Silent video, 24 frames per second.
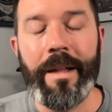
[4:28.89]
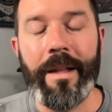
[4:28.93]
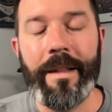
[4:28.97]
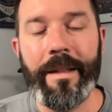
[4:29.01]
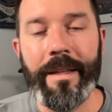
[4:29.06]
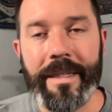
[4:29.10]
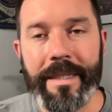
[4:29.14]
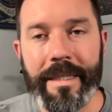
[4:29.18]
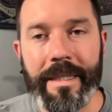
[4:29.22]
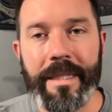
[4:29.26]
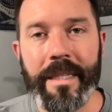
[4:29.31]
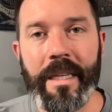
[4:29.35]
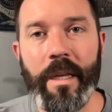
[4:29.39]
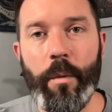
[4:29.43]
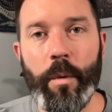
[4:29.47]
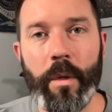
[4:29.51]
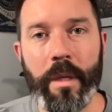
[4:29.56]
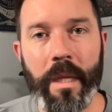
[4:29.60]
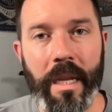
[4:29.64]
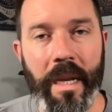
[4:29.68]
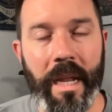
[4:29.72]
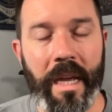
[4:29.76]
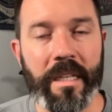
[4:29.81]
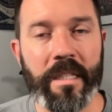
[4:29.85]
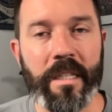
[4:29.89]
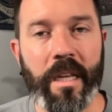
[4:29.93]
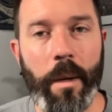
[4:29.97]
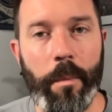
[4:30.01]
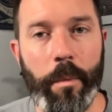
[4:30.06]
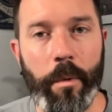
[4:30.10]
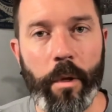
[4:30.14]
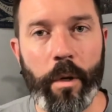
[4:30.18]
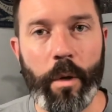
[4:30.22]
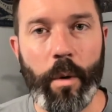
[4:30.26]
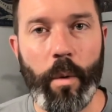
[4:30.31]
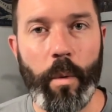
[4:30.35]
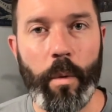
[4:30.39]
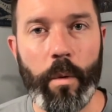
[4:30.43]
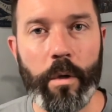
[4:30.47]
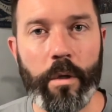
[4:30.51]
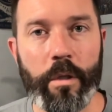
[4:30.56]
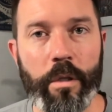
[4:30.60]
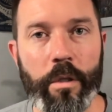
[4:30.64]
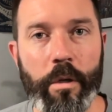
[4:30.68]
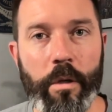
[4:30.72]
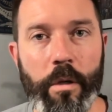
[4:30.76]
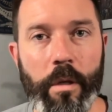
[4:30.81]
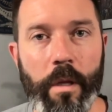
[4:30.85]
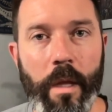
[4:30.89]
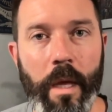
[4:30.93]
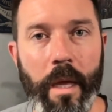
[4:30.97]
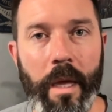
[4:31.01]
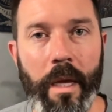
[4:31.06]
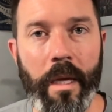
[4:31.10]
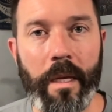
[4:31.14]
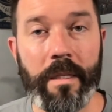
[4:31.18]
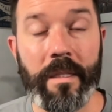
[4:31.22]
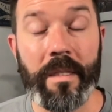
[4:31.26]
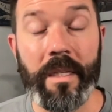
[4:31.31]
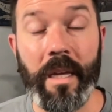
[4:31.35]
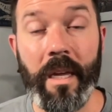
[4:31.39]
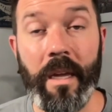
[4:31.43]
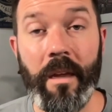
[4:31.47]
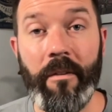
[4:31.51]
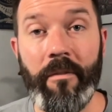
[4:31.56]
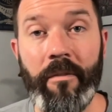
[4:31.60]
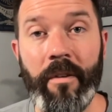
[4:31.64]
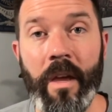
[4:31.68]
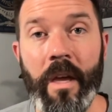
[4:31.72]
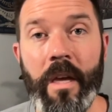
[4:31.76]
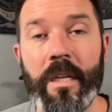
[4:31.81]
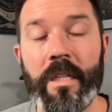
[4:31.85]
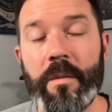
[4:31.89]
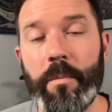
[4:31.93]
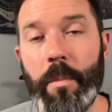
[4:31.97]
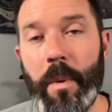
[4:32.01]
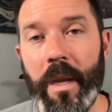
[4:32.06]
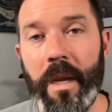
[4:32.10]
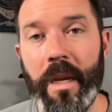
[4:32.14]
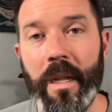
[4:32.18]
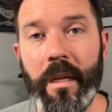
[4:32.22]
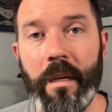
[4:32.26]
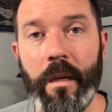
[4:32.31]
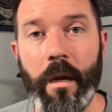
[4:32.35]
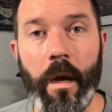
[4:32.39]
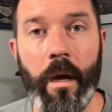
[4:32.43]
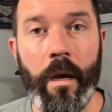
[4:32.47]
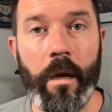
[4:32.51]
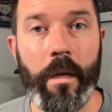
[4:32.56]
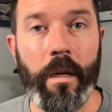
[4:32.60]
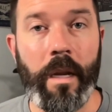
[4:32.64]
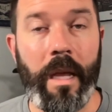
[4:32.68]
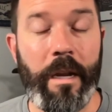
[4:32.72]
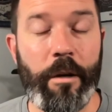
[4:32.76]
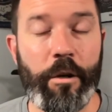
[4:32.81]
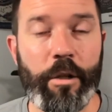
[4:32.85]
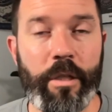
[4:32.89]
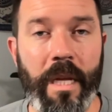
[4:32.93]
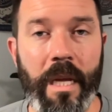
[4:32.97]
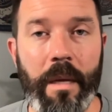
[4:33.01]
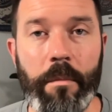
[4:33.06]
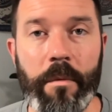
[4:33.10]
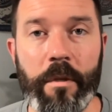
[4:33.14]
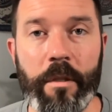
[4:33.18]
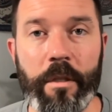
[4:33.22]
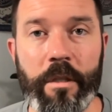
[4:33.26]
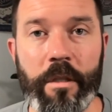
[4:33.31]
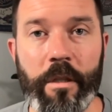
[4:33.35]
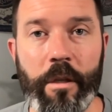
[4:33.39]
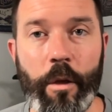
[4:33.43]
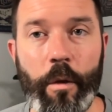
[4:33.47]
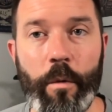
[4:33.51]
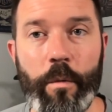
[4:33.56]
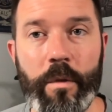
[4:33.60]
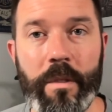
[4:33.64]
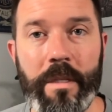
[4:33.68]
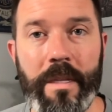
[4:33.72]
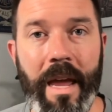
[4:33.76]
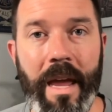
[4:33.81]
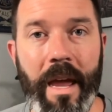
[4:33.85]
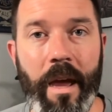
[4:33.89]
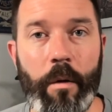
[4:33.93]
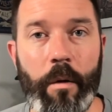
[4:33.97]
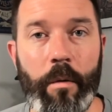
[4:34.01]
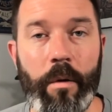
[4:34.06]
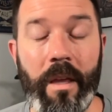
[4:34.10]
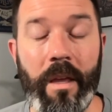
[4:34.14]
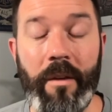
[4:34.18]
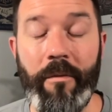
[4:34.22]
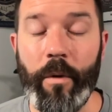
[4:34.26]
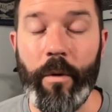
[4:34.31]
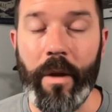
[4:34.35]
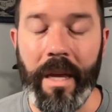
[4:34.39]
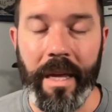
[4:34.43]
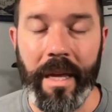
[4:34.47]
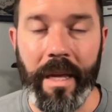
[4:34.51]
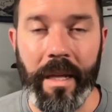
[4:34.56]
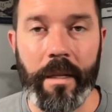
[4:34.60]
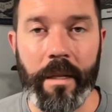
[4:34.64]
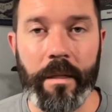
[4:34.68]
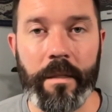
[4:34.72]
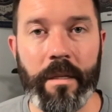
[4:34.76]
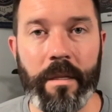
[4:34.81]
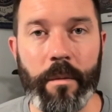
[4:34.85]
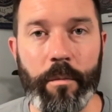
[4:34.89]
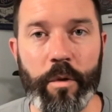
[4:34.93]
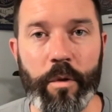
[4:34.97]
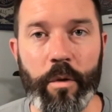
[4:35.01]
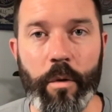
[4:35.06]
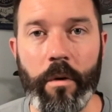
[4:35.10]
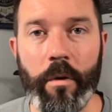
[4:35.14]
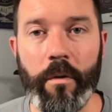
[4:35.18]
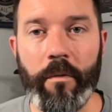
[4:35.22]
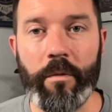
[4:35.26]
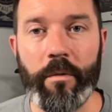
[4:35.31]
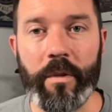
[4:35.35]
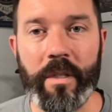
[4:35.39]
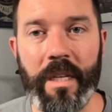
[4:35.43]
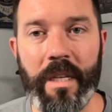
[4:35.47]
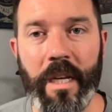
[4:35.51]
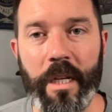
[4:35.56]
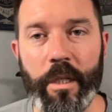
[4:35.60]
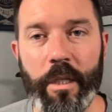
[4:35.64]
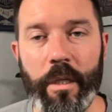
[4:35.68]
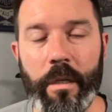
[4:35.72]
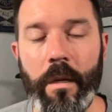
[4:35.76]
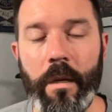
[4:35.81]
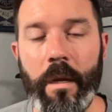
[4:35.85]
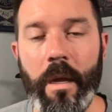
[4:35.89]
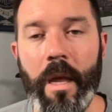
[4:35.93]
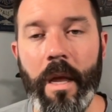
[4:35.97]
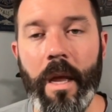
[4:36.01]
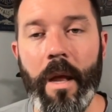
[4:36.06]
Let's see what the next couple of quarters look like. See if spending on entertainment slows down, if we hit some sort of recession.